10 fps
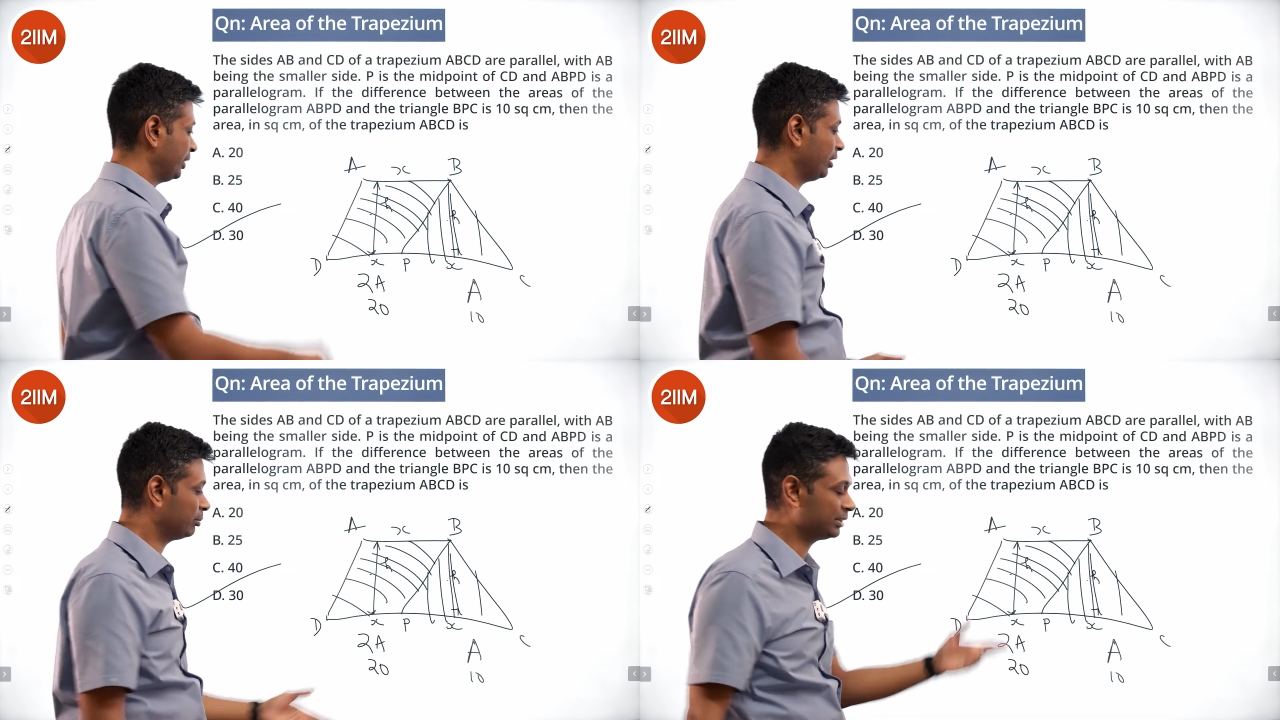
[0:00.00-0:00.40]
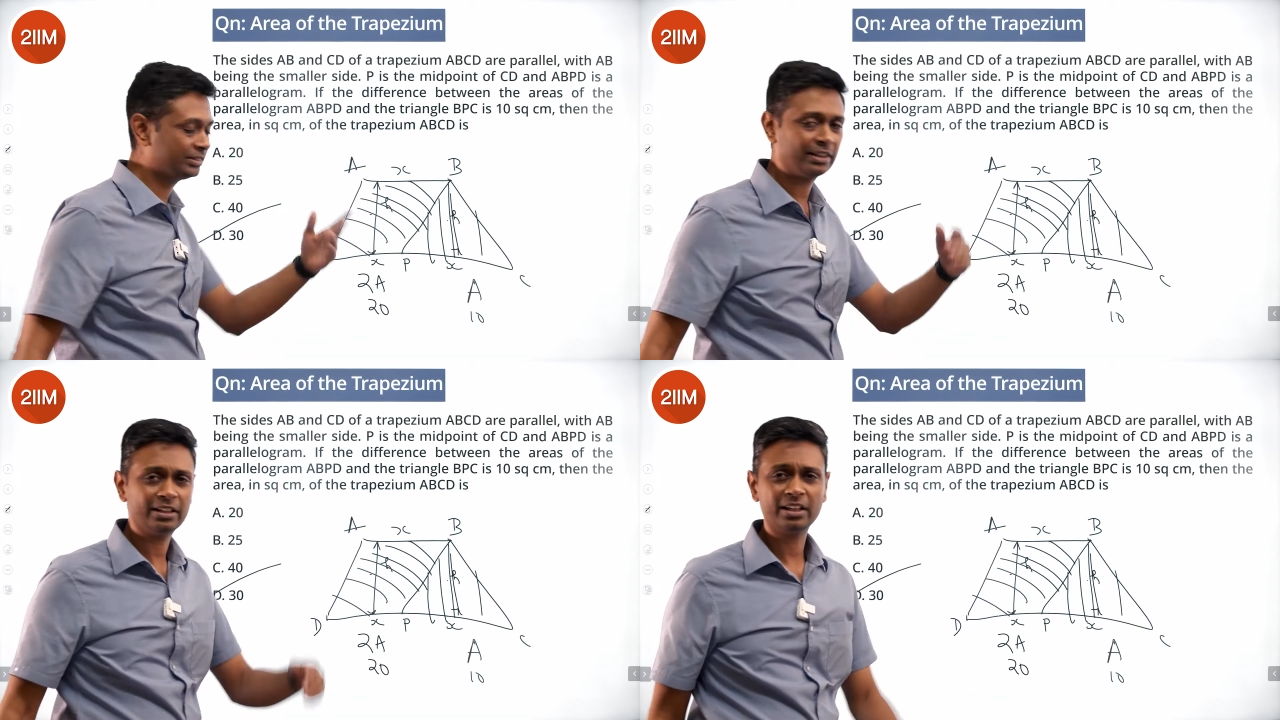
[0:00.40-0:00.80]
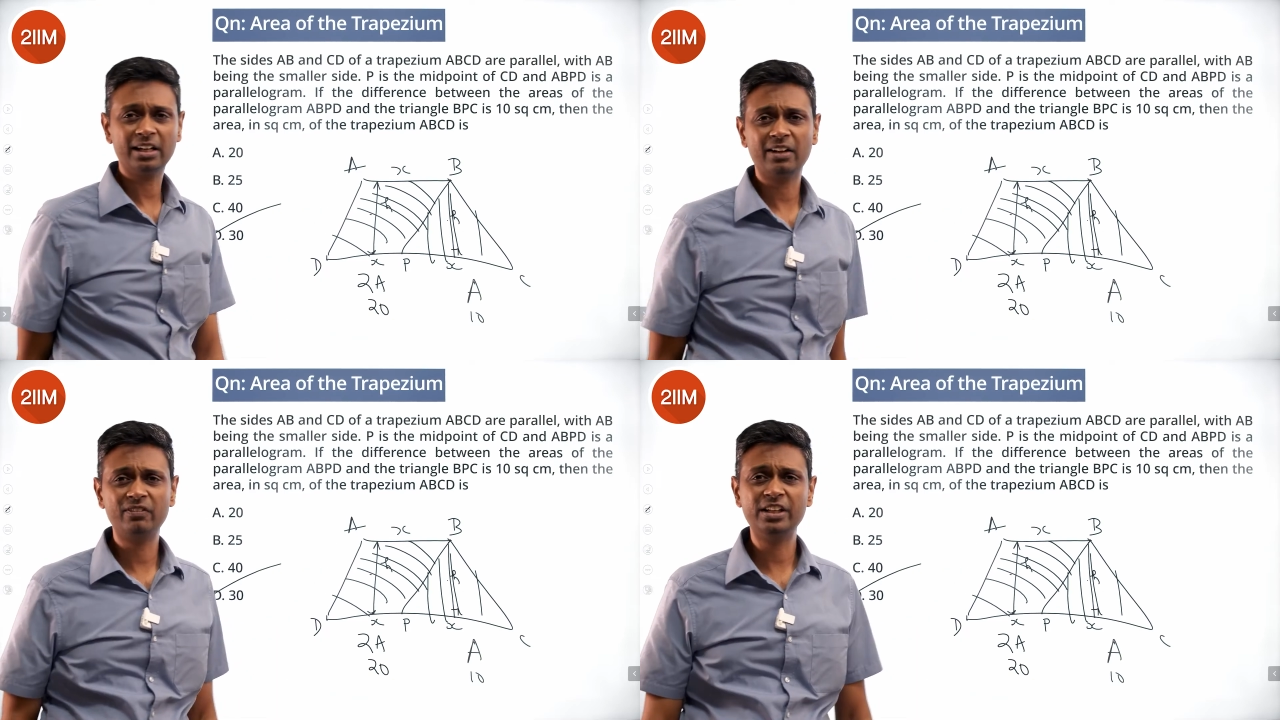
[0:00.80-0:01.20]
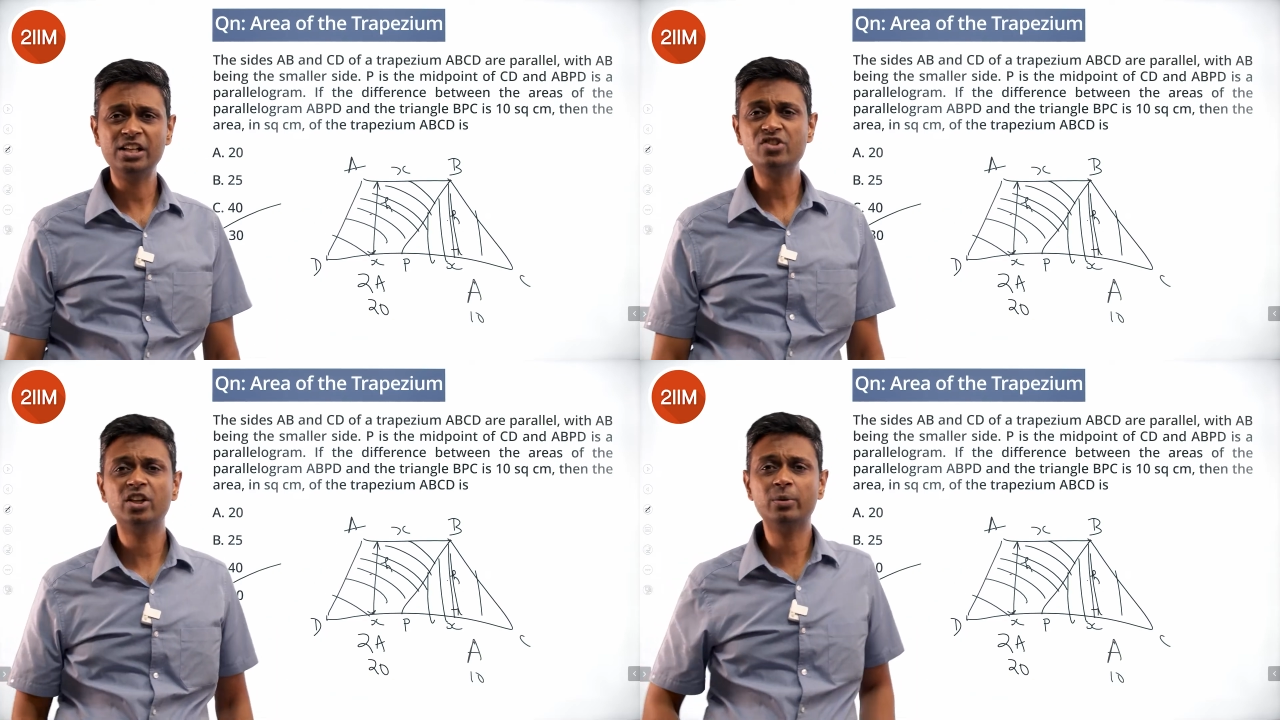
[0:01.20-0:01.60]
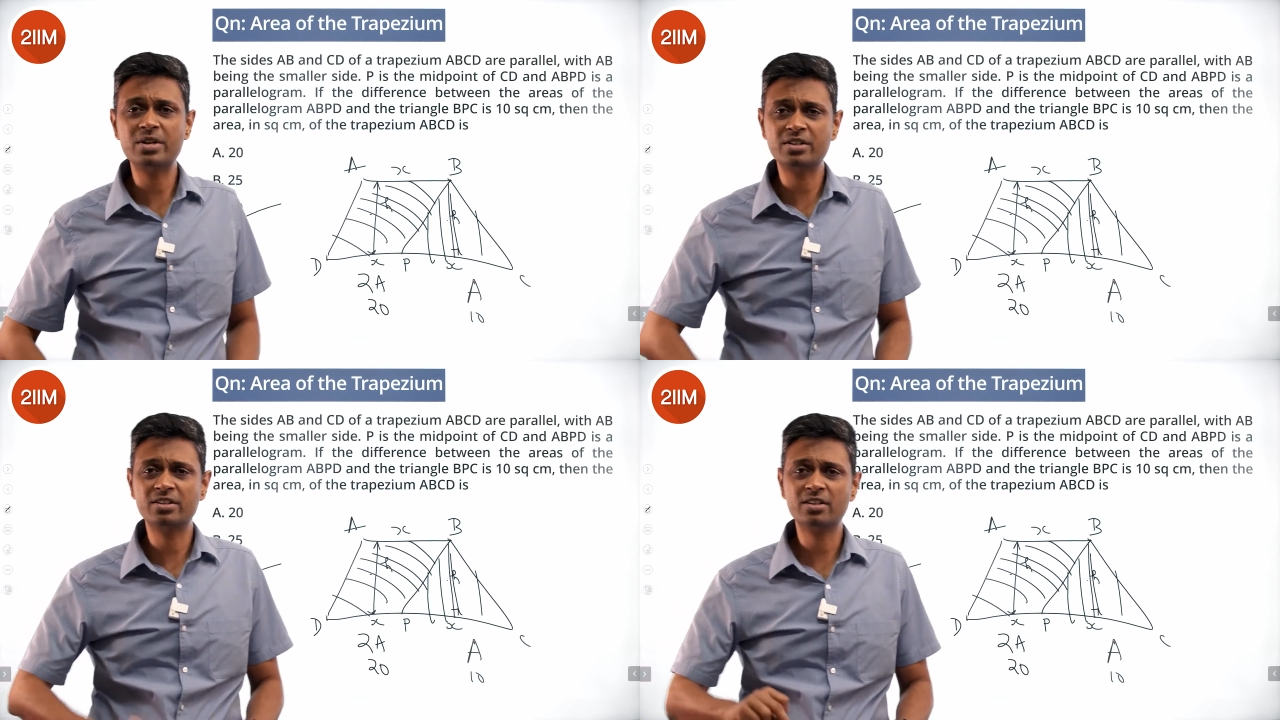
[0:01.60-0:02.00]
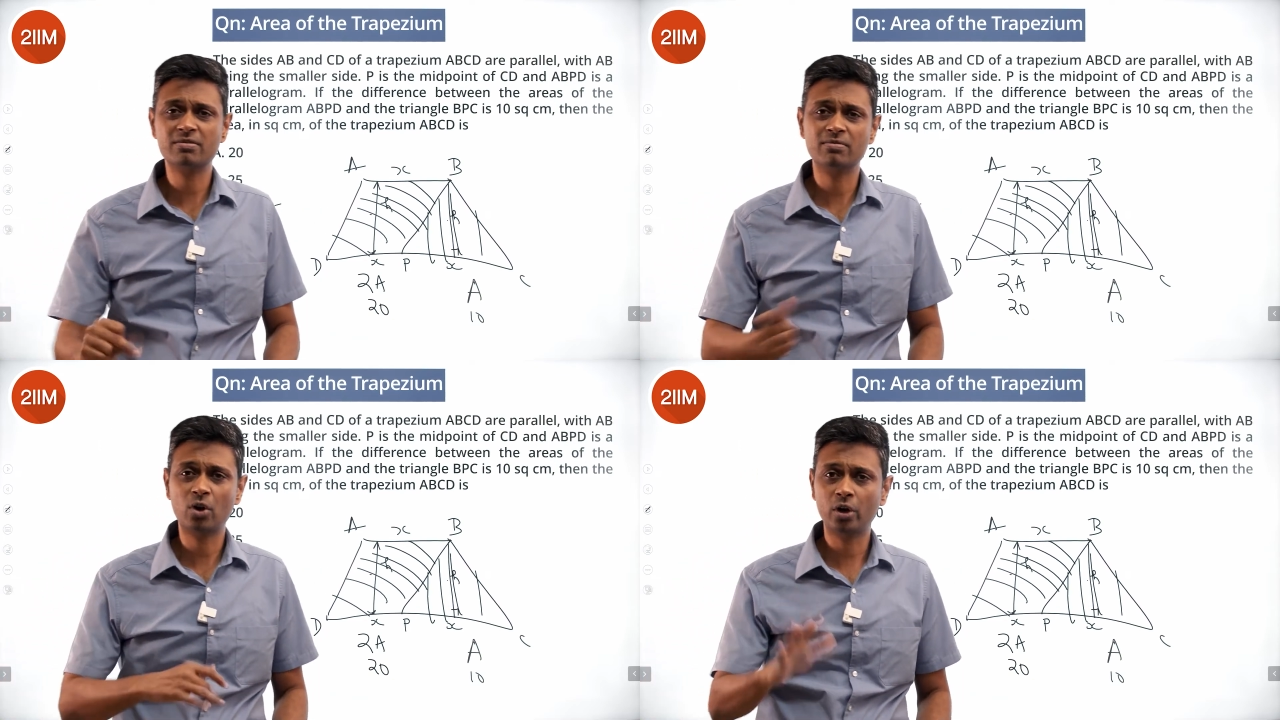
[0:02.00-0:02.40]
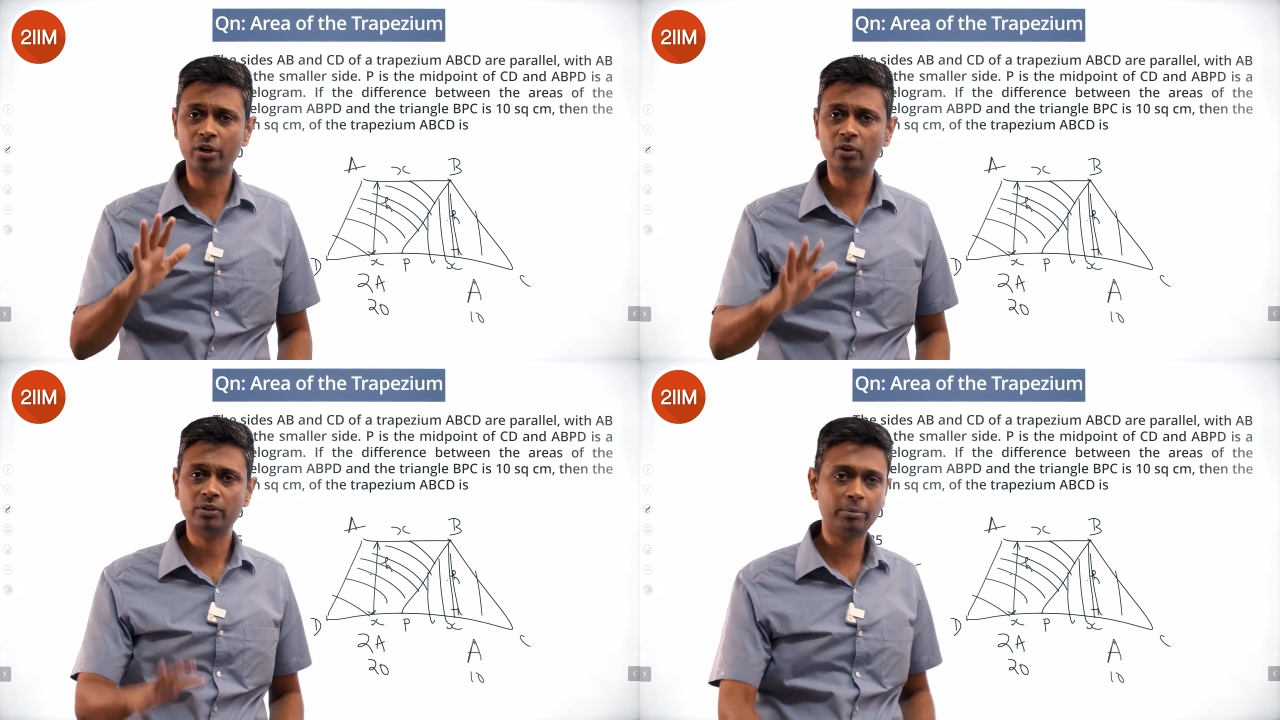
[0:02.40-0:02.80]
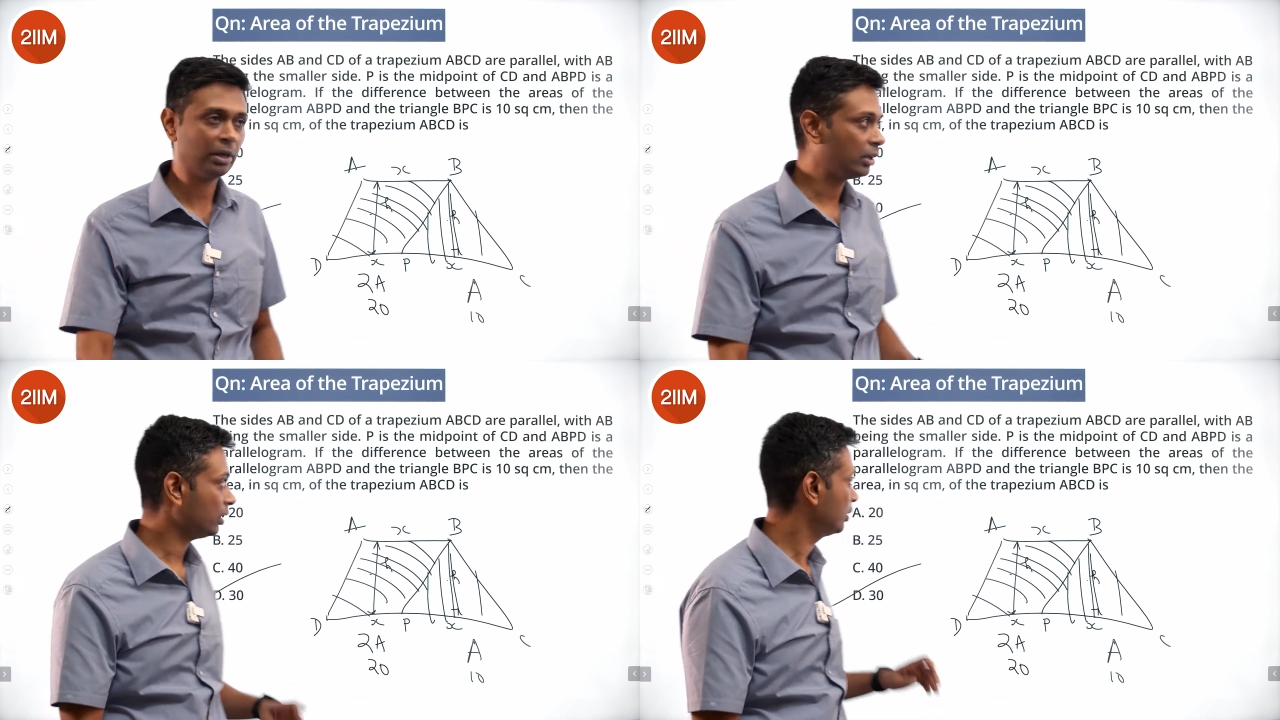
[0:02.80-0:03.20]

20 plus 10, 30. Lovely easy question, just knock it off the park.